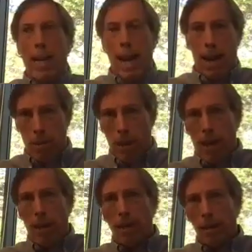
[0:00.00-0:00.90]

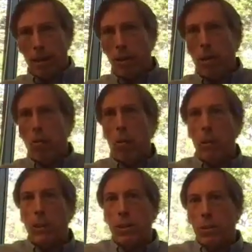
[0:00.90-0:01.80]
Academy Cisco
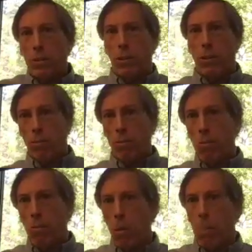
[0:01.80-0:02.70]
courses were
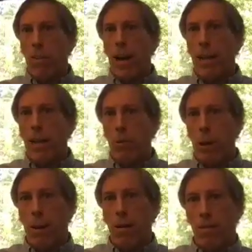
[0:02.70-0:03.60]
providing as
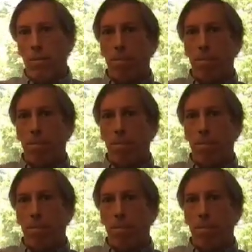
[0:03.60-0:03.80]
well.